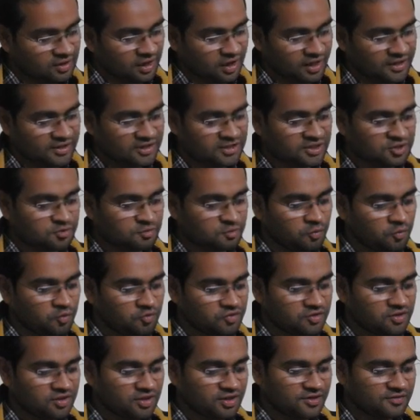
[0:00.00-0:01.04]
like
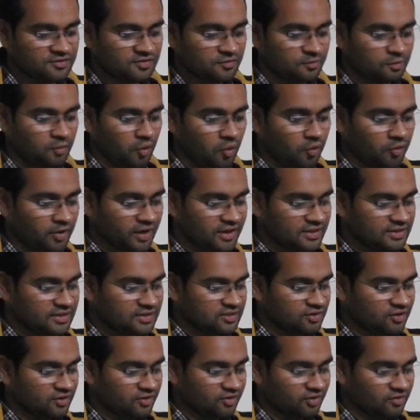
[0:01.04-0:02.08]
smooth curves of bone
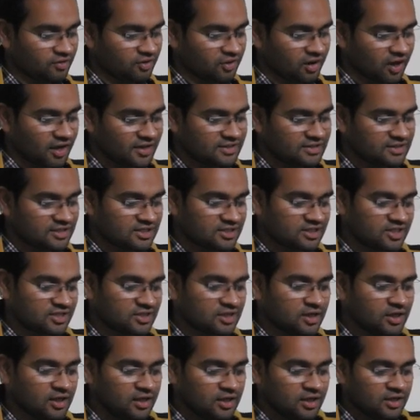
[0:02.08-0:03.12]
ends or regular lines and
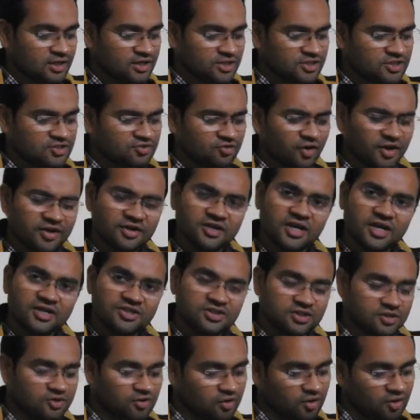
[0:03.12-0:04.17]

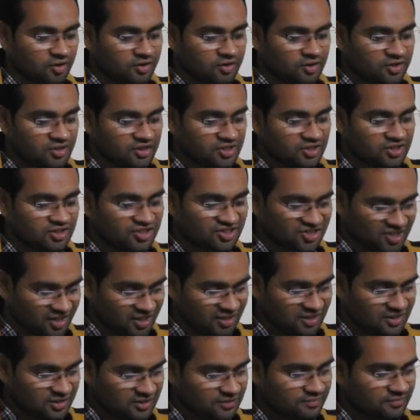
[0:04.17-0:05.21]
striation on
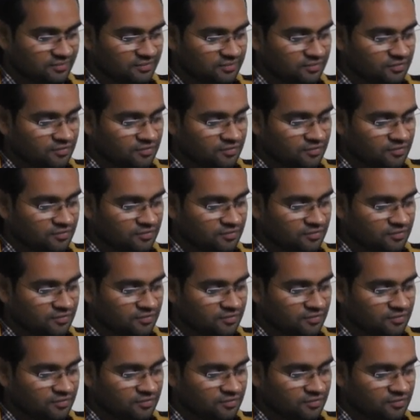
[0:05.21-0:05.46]
shells,